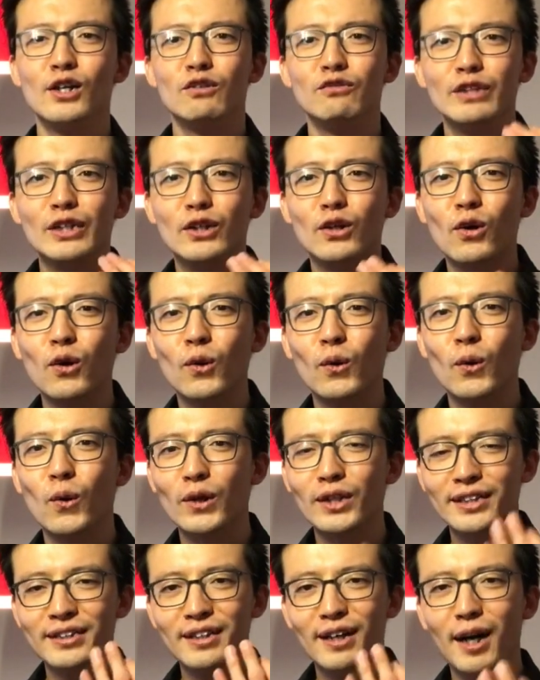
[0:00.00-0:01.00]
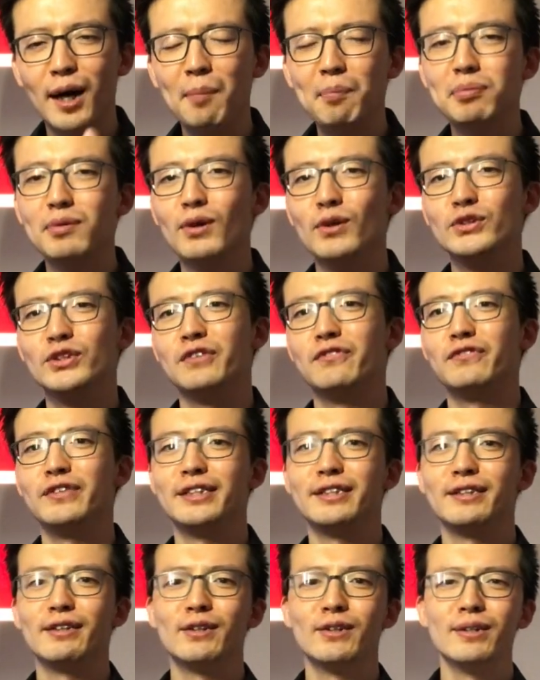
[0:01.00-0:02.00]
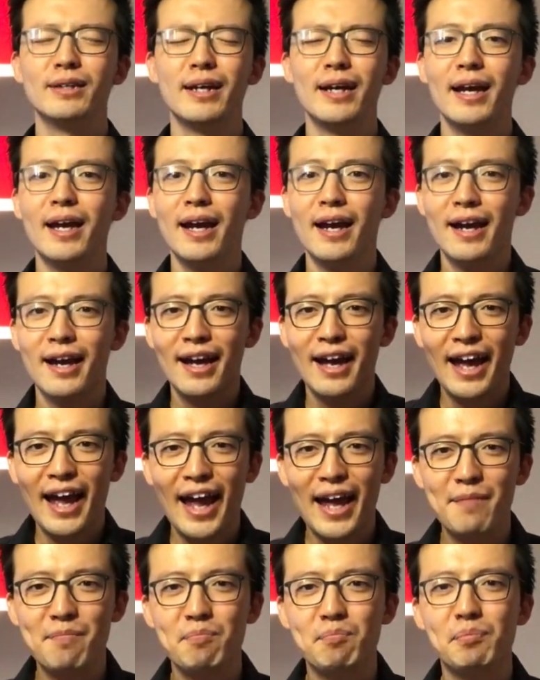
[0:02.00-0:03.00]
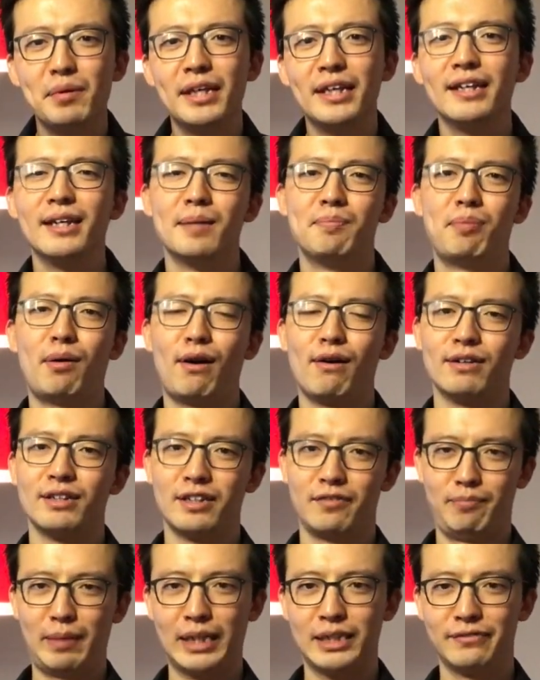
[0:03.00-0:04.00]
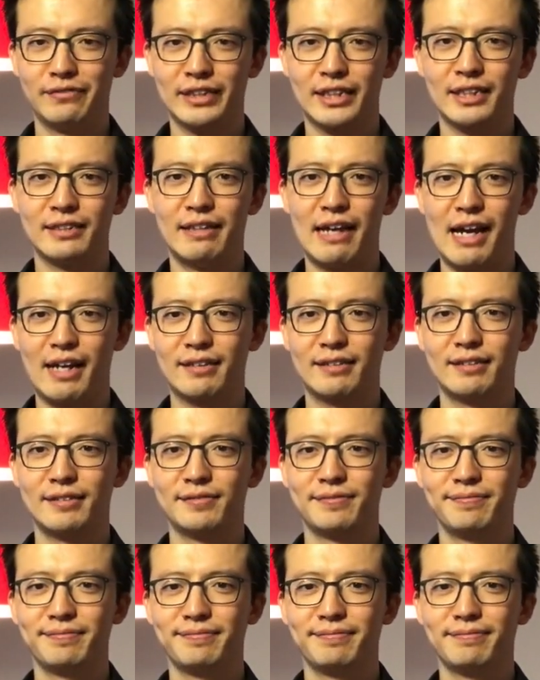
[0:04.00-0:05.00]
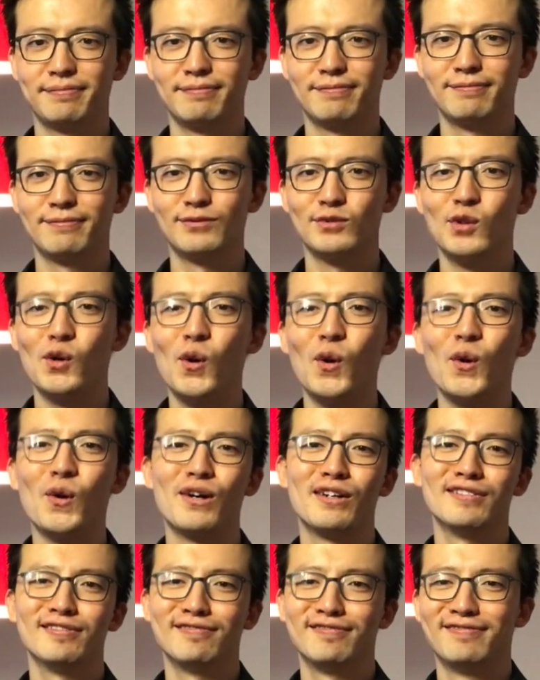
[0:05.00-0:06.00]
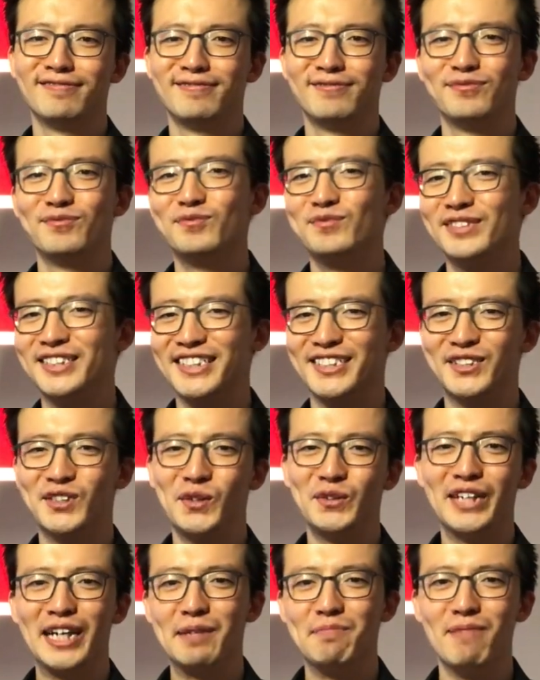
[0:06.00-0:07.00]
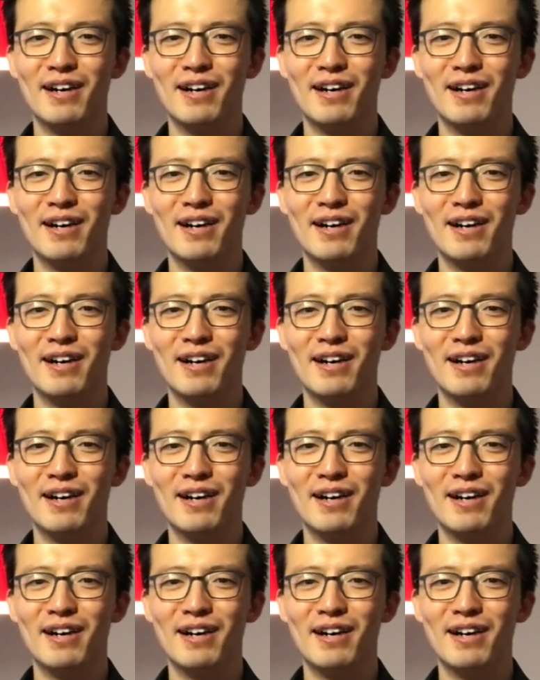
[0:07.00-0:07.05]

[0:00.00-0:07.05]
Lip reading: record and upload your video, and be a part of Beethoven Connect, or just donate